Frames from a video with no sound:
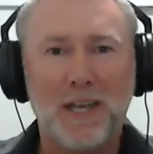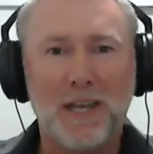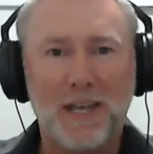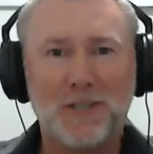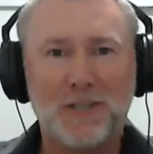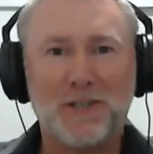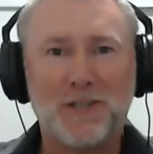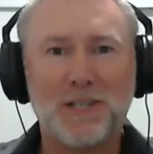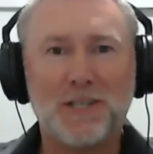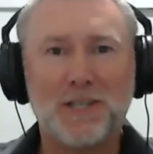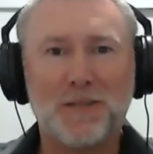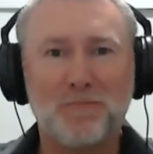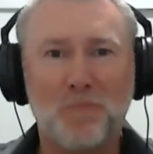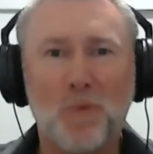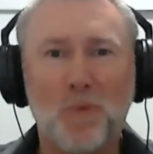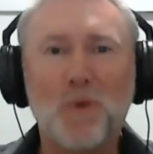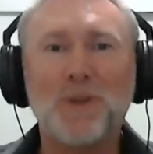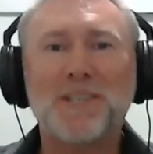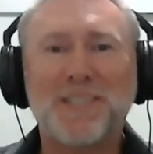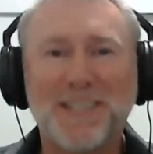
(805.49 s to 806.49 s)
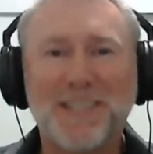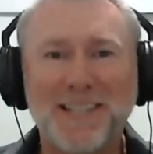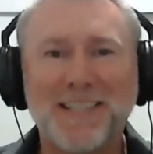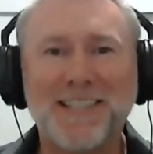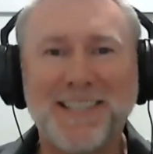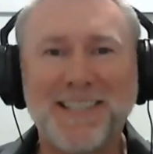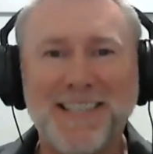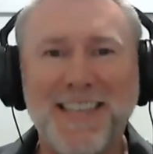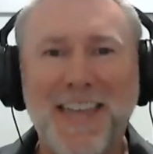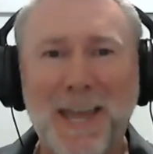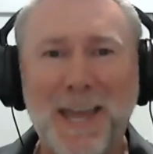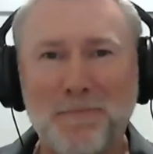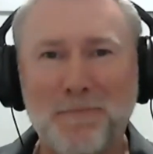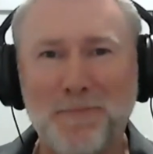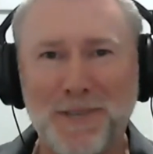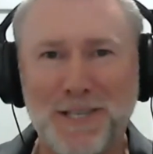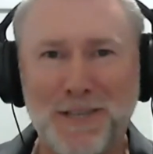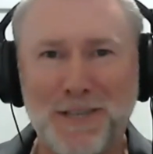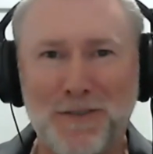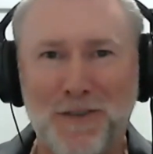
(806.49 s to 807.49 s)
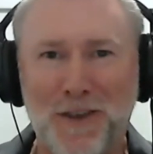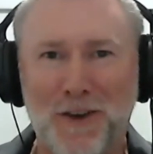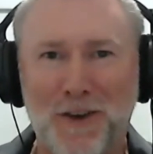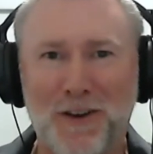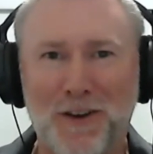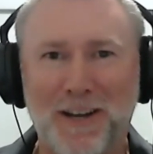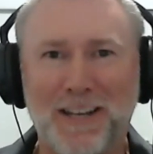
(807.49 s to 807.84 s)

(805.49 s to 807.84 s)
it just moistens the atmosphere